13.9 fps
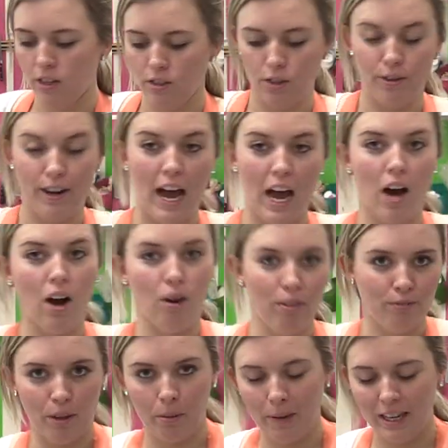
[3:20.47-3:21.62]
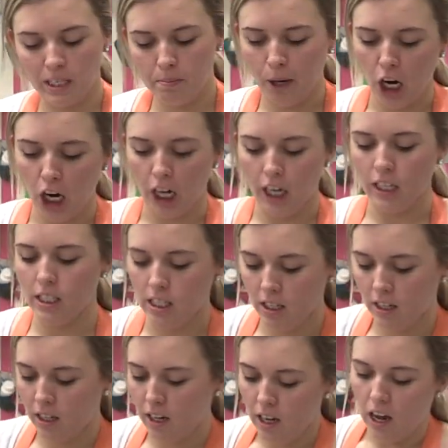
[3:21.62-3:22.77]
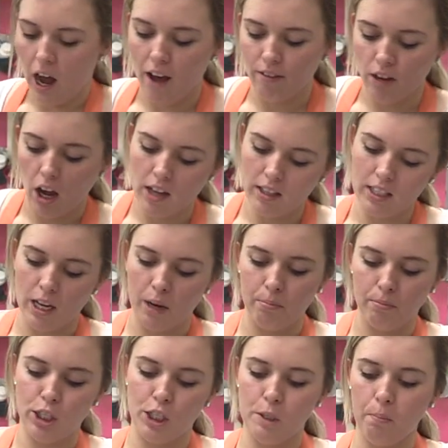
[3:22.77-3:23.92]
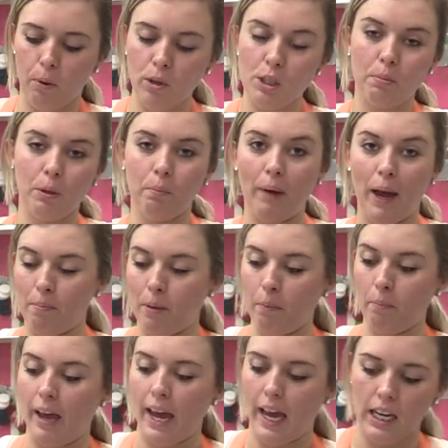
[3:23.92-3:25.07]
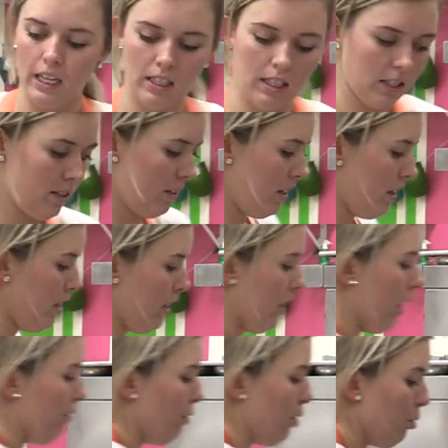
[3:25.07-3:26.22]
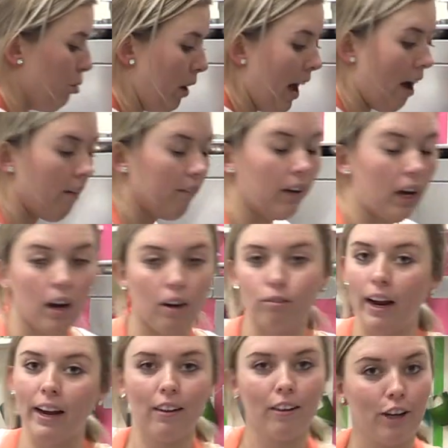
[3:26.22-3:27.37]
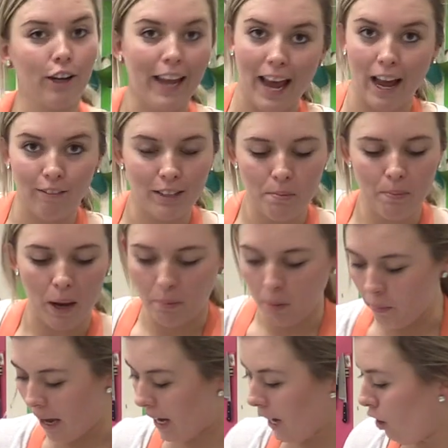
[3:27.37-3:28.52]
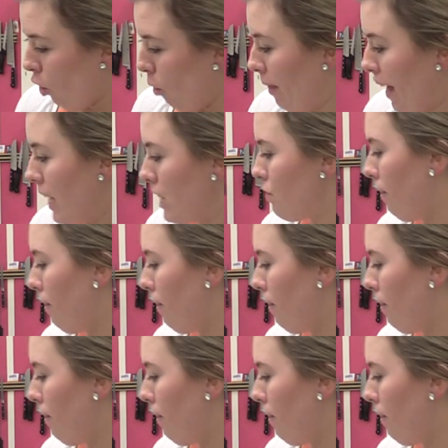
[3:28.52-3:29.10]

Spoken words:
So now for the best part, I've got some disposable piping bags. If you have a regular canvas piping bag at home, that's